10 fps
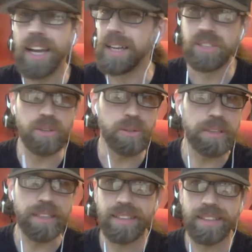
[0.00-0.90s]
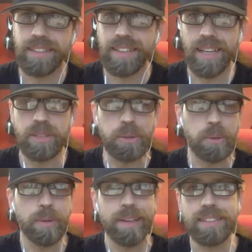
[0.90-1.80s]
absolutely yeah
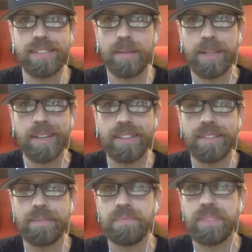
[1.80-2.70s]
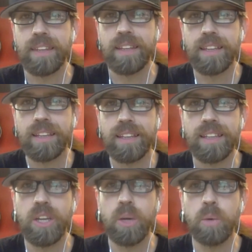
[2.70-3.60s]
absolutely because i mean
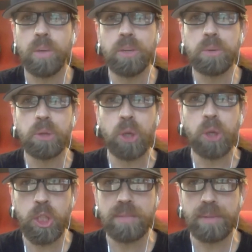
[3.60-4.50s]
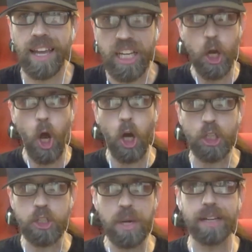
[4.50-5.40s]
you know when you learn to be a
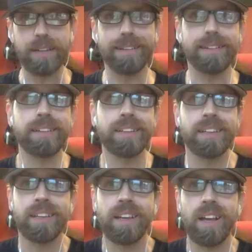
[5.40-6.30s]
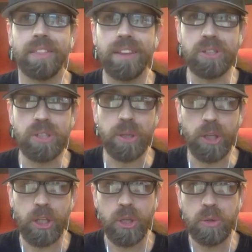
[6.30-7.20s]
dog trainer there's a
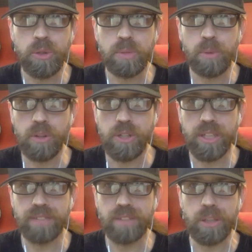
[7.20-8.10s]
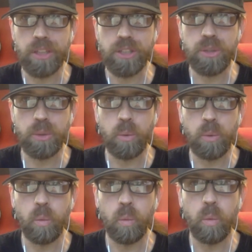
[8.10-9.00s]
huge portion of learning
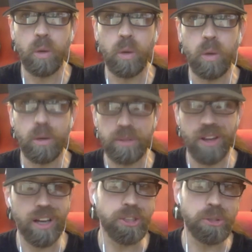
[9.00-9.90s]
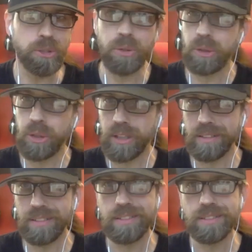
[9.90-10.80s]
to work with the dogs. You know, so you mm. learn